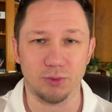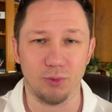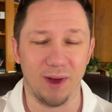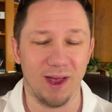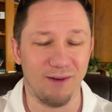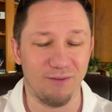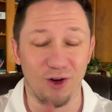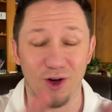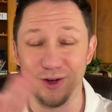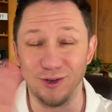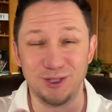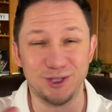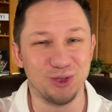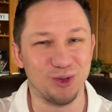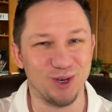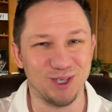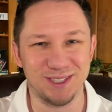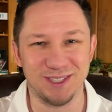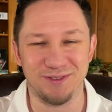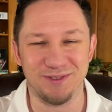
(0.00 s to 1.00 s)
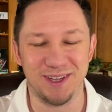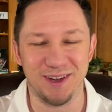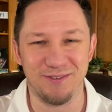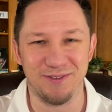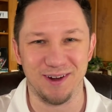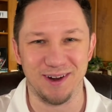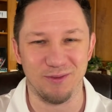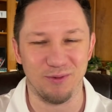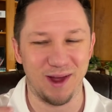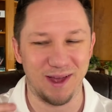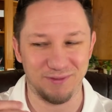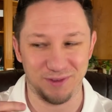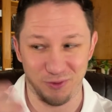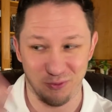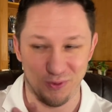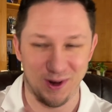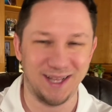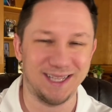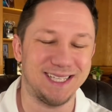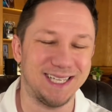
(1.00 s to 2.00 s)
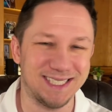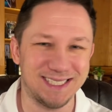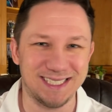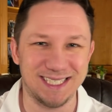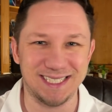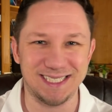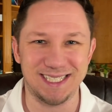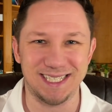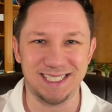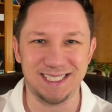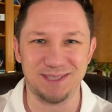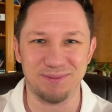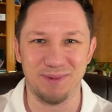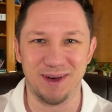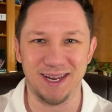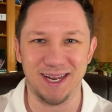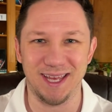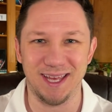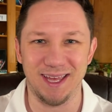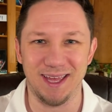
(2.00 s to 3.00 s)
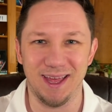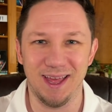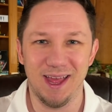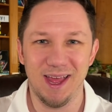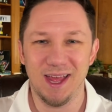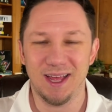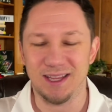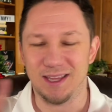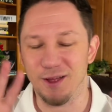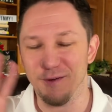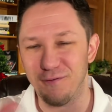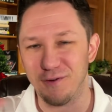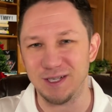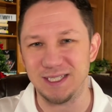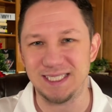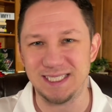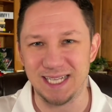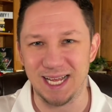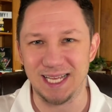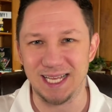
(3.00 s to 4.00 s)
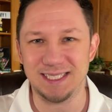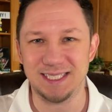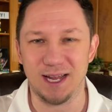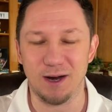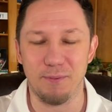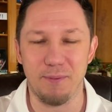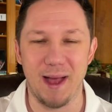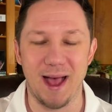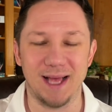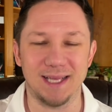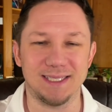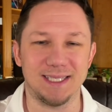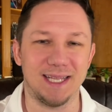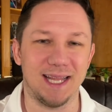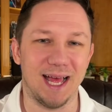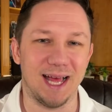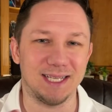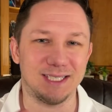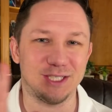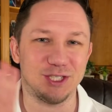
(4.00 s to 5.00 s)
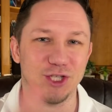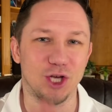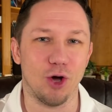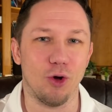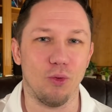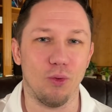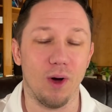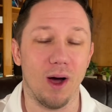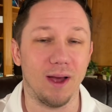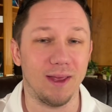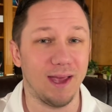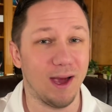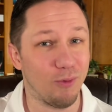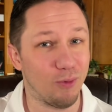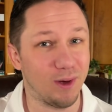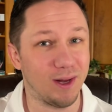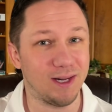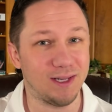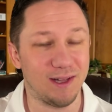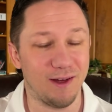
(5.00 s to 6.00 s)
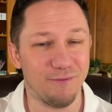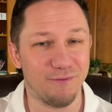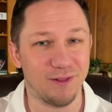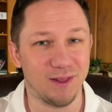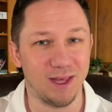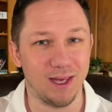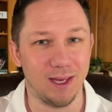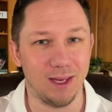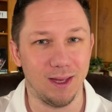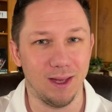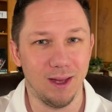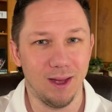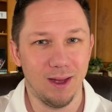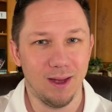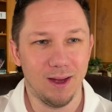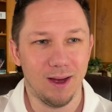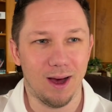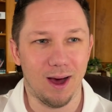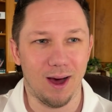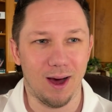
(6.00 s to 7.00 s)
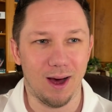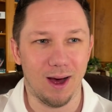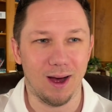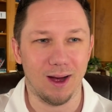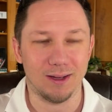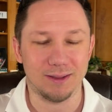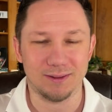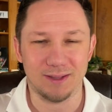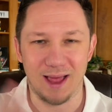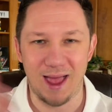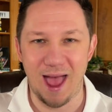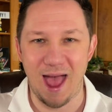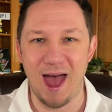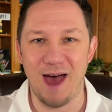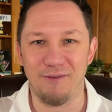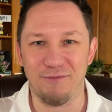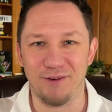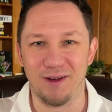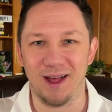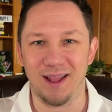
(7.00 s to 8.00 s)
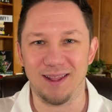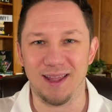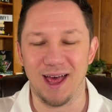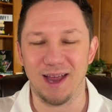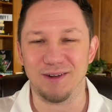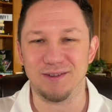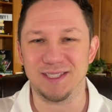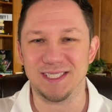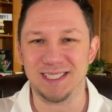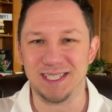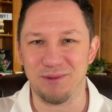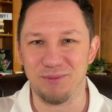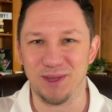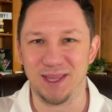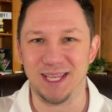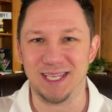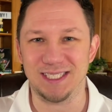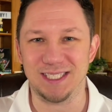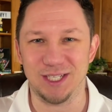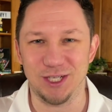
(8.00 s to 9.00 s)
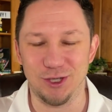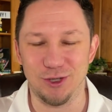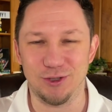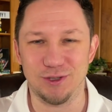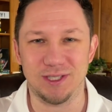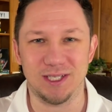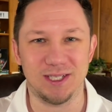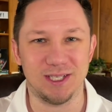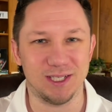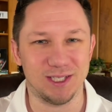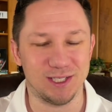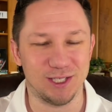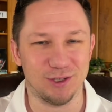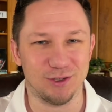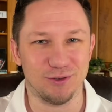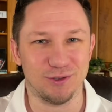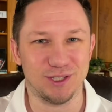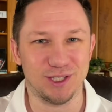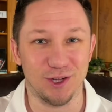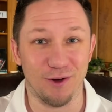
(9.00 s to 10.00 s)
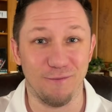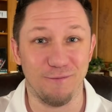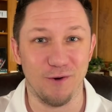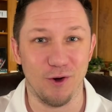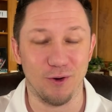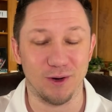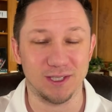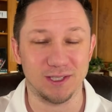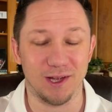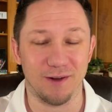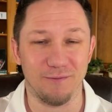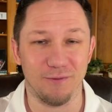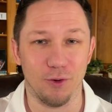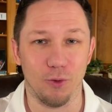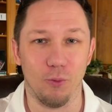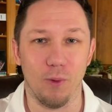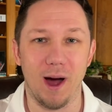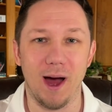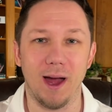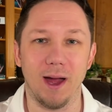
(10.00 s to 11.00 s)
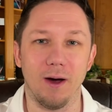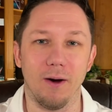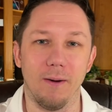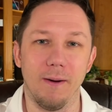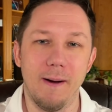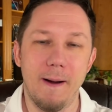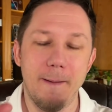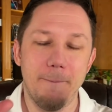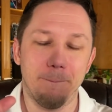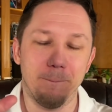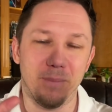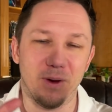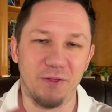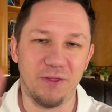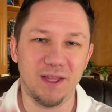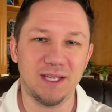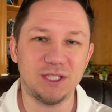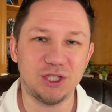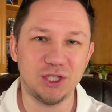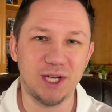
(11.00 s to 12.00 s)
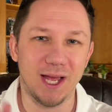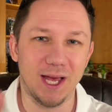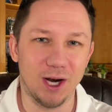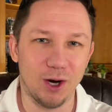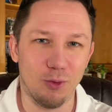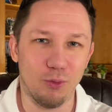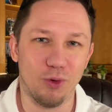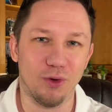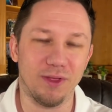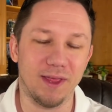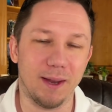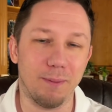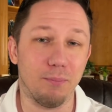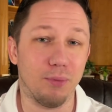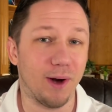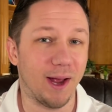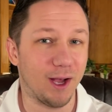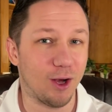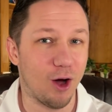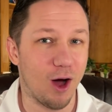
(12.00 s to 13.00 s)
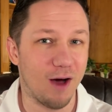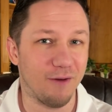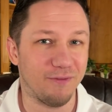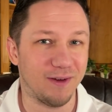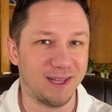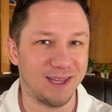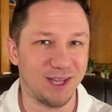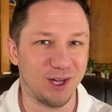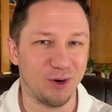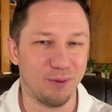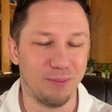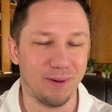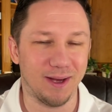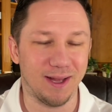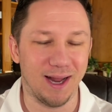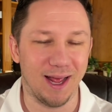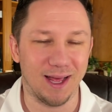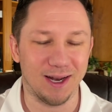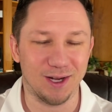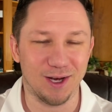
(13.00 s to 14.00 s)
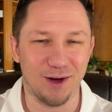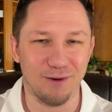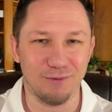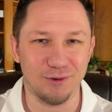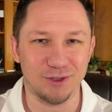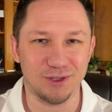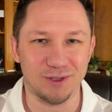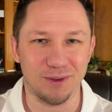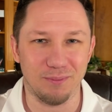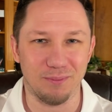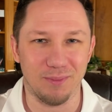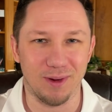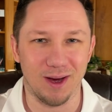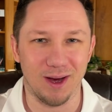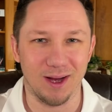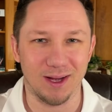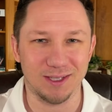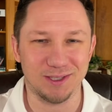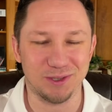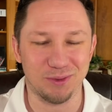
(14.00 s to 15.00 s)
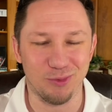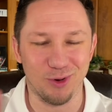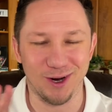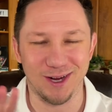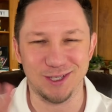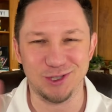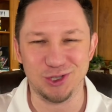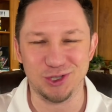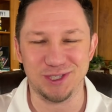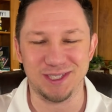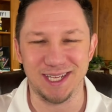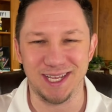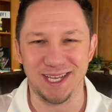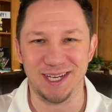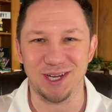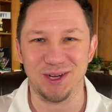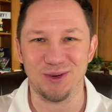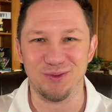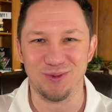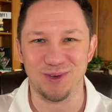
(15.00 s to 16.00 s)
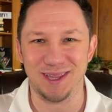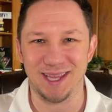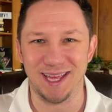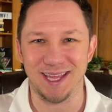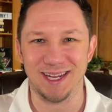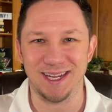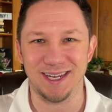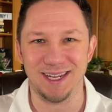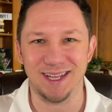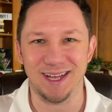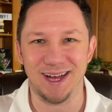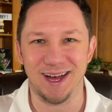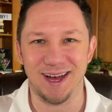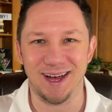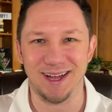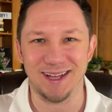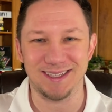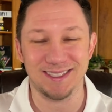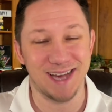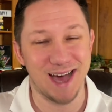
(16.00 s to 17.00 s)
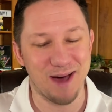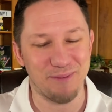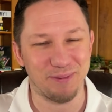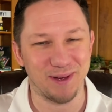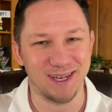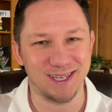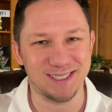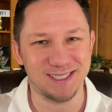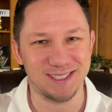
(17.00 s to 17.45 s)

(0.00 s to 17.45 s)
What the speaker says: We have all sorts of different, we have the rent assistance money, different states that are passing that. So yeah, we're going to definitely have a lot of stimulus news to still focus on for a while. But this channel will then break off a little bit and cover some more interesting related topics.